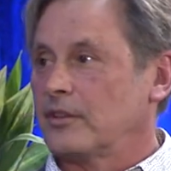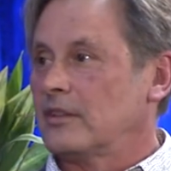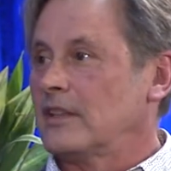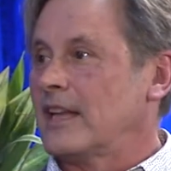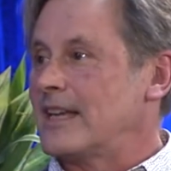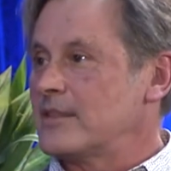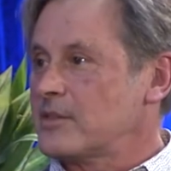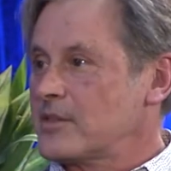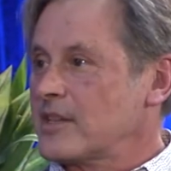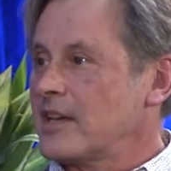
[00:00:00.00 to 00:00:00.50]
a
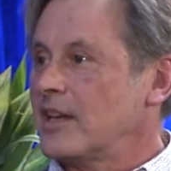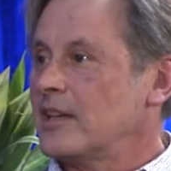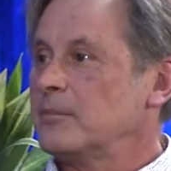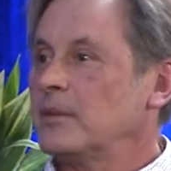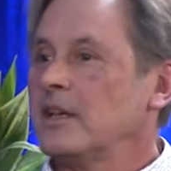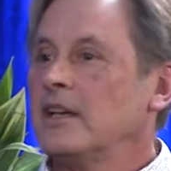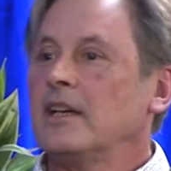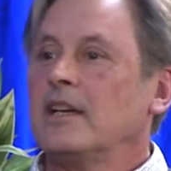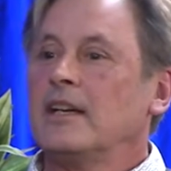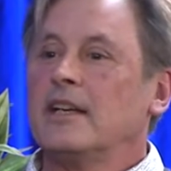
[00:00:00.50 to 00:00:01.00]
landscape
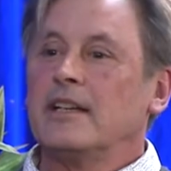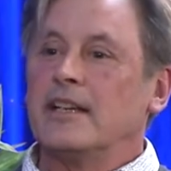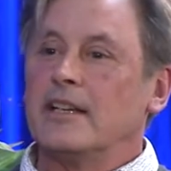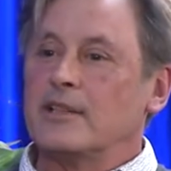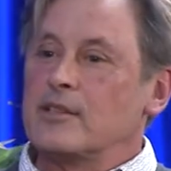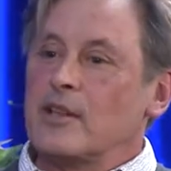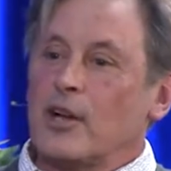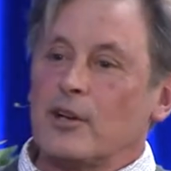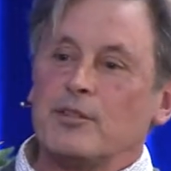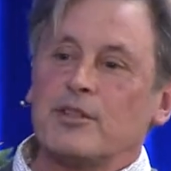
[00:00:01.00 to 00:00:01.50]

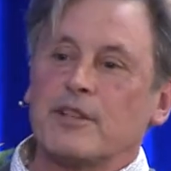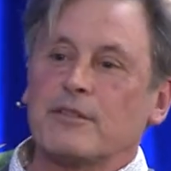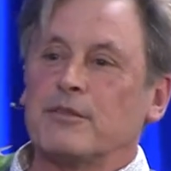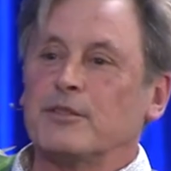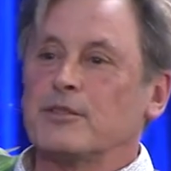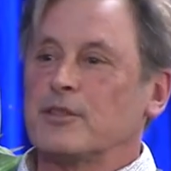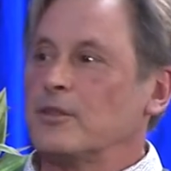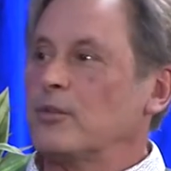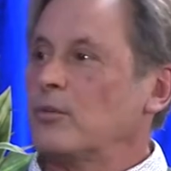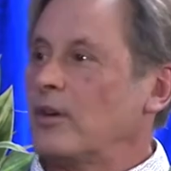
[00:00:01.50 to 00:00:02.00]
is no
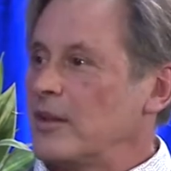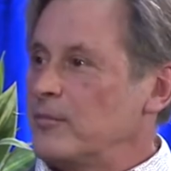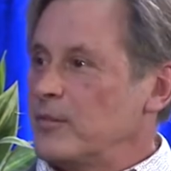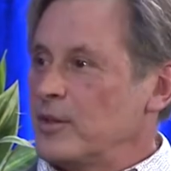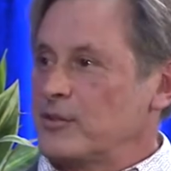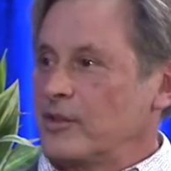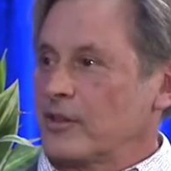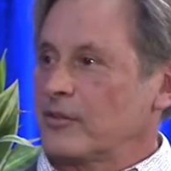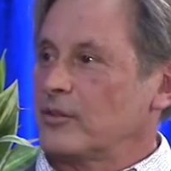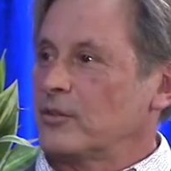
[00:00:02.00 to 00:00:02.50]
different to the way
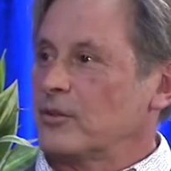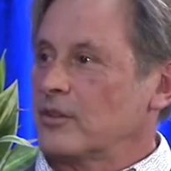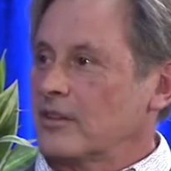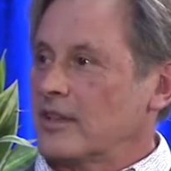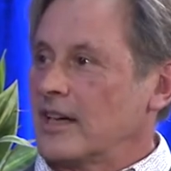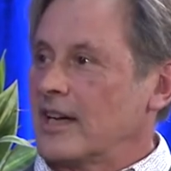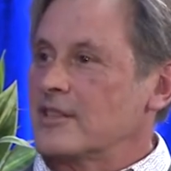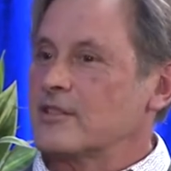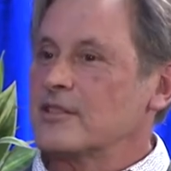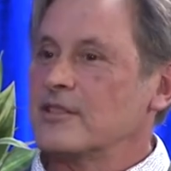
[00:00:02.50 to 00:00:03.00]
music's
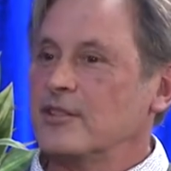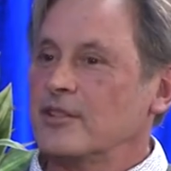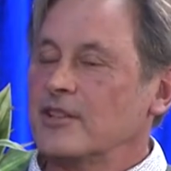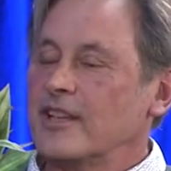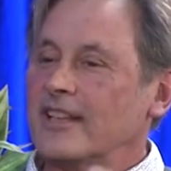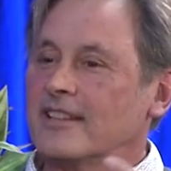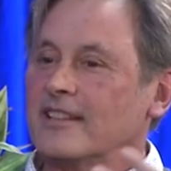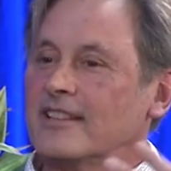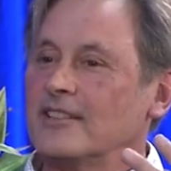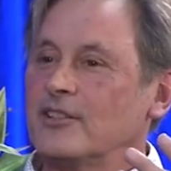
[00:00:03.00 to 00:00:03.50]
organized, and you
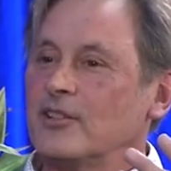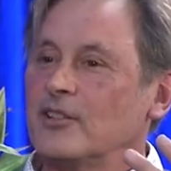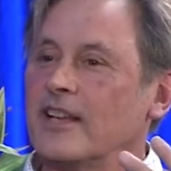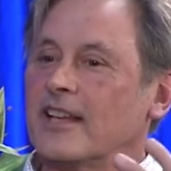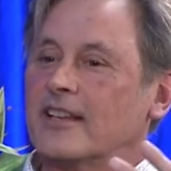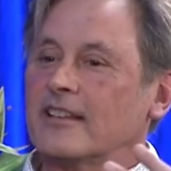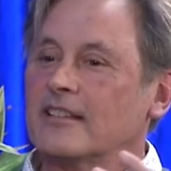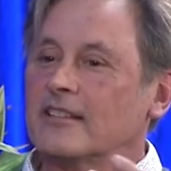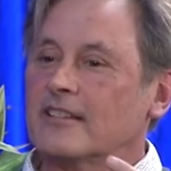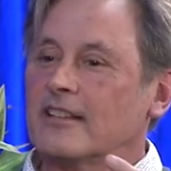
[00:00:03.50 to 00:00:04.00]
get, you
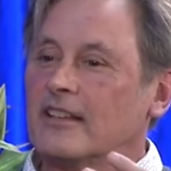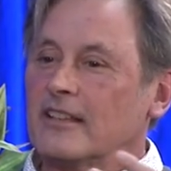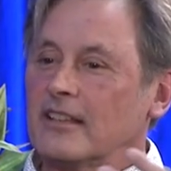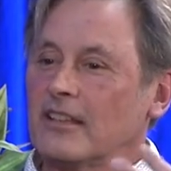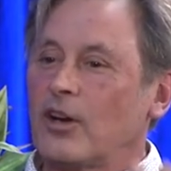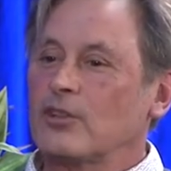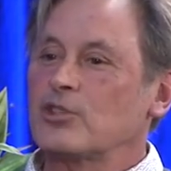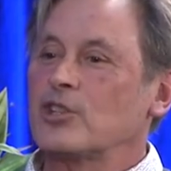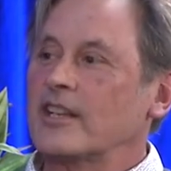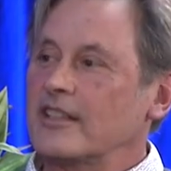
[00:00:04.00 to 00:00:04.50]
get
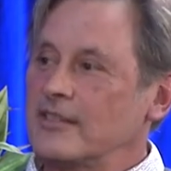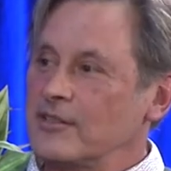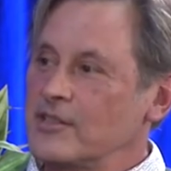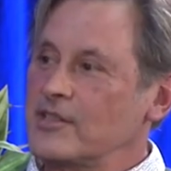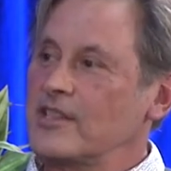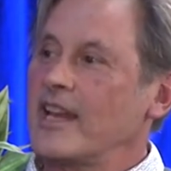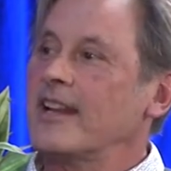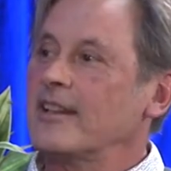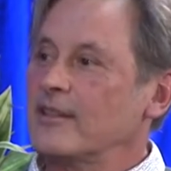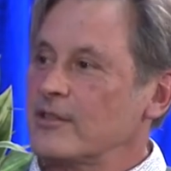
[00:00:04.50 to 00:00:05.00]
logic and
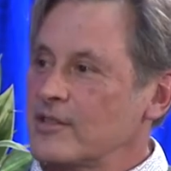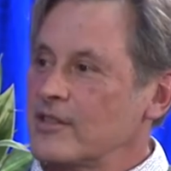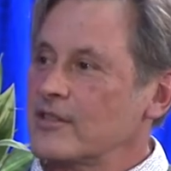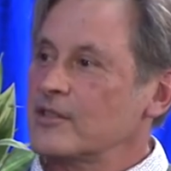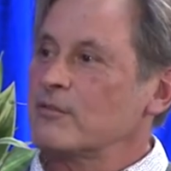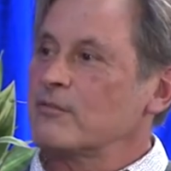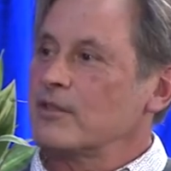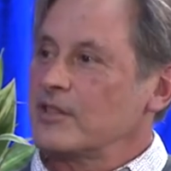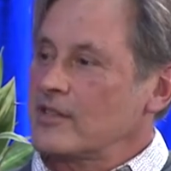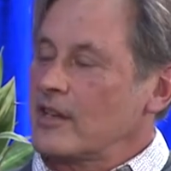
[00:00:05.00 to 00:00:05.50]
sense as
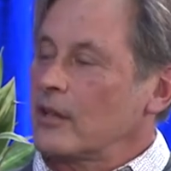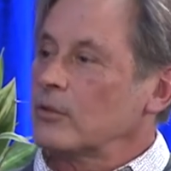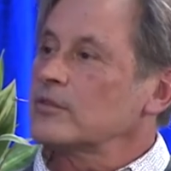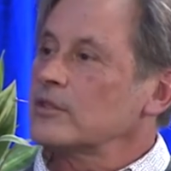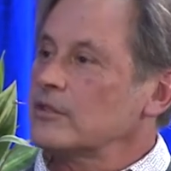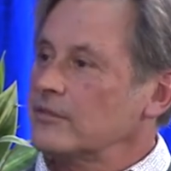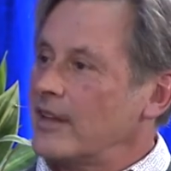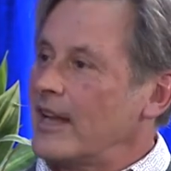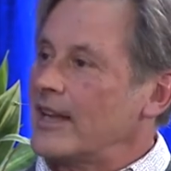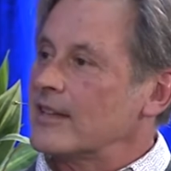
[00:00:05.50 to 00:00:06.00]
a result
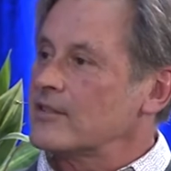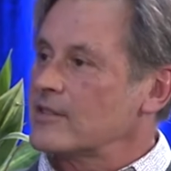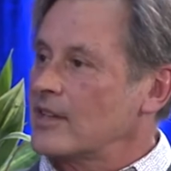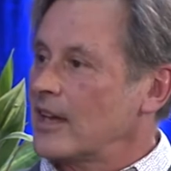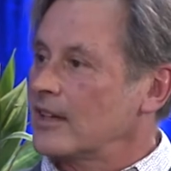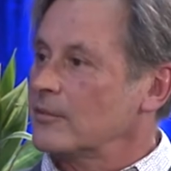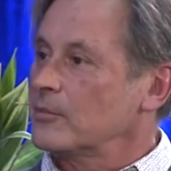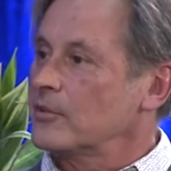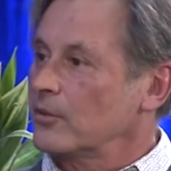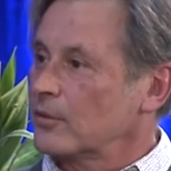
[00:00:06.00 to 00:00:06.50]
of that
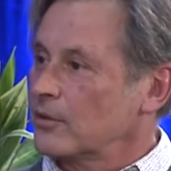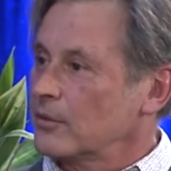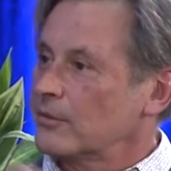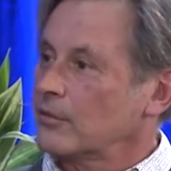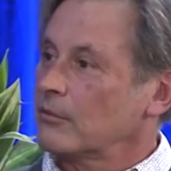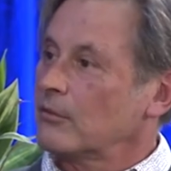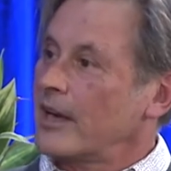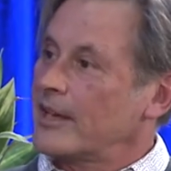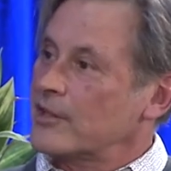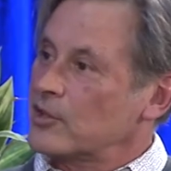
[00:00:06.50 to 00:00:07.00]
same sort of
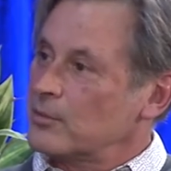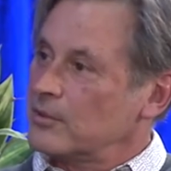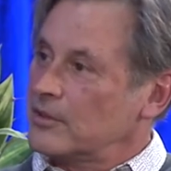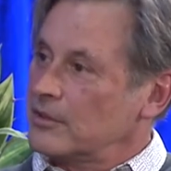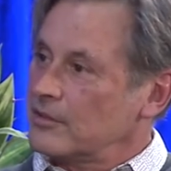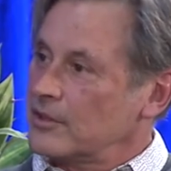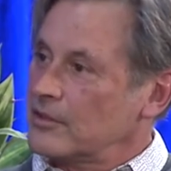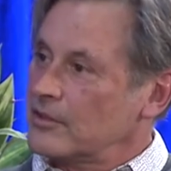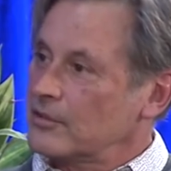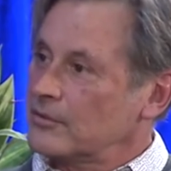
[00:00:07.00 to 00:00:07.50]
arrangement
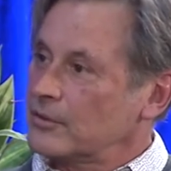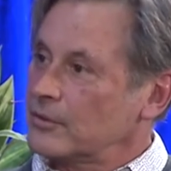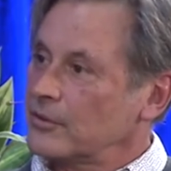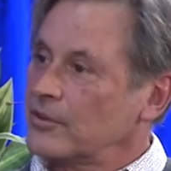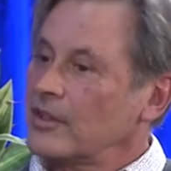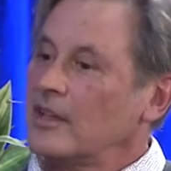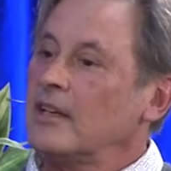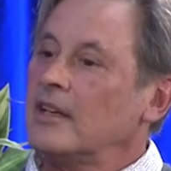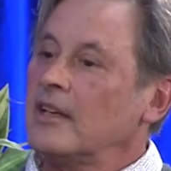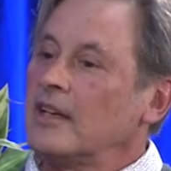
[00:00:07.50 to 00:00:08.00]
of intervals.
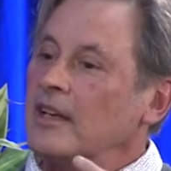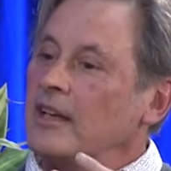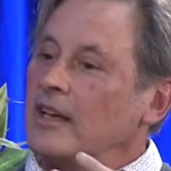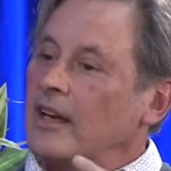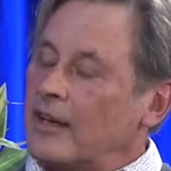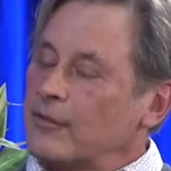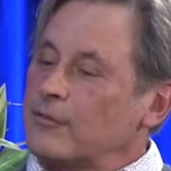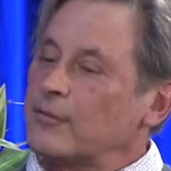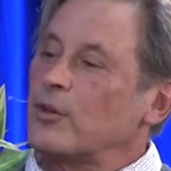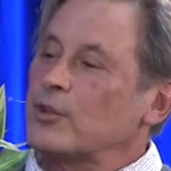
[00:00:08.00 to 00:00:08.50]

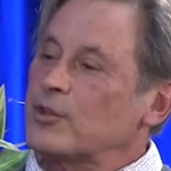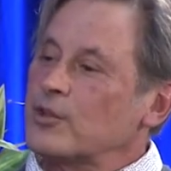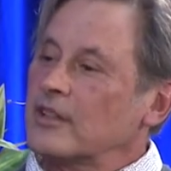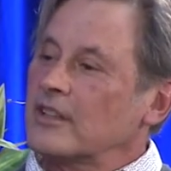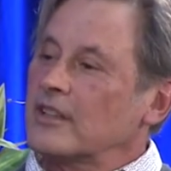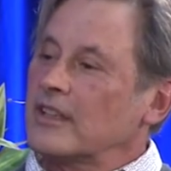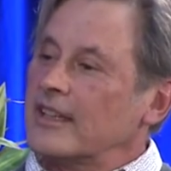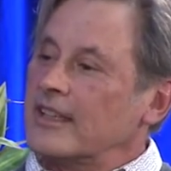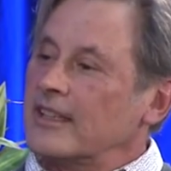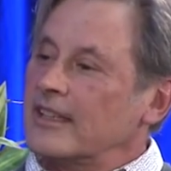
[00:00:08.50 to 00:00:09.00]

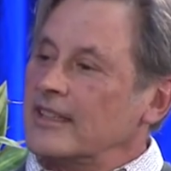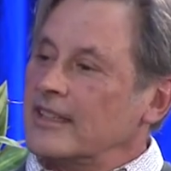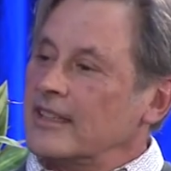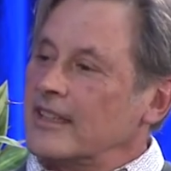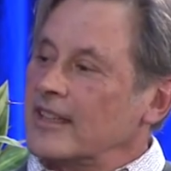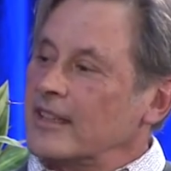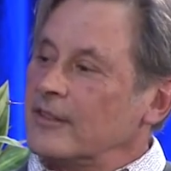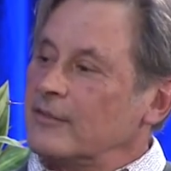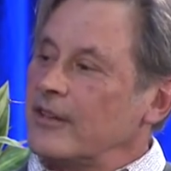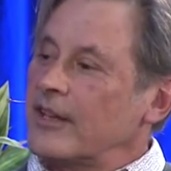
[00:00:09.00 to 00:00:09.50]
Unfortunately,
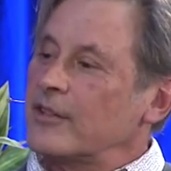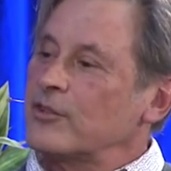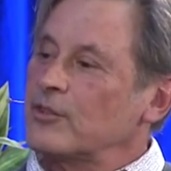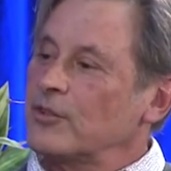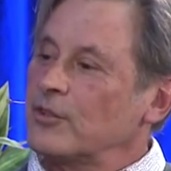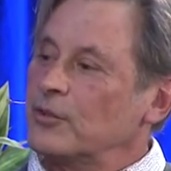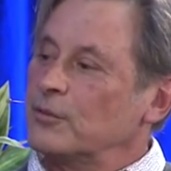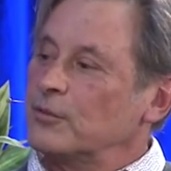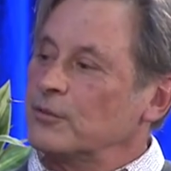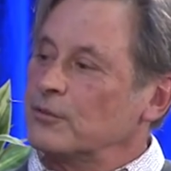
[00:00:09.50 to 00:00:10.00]

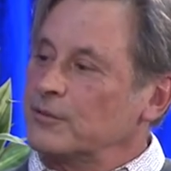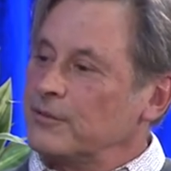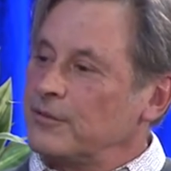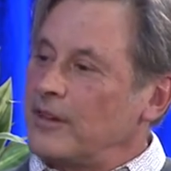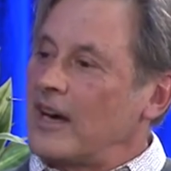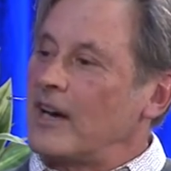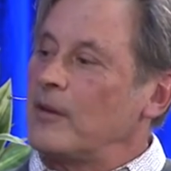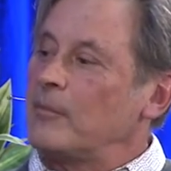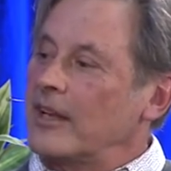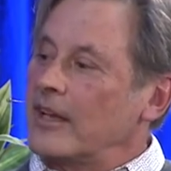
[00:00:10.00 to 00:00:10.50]
conventional
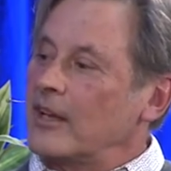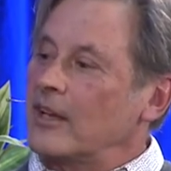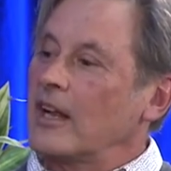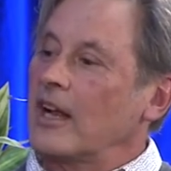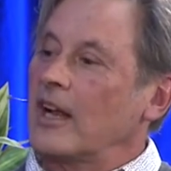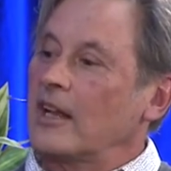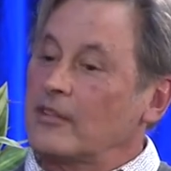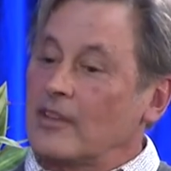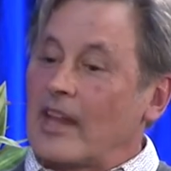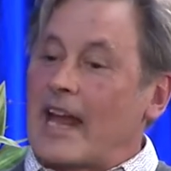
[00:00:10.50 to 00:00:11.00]
farming, as,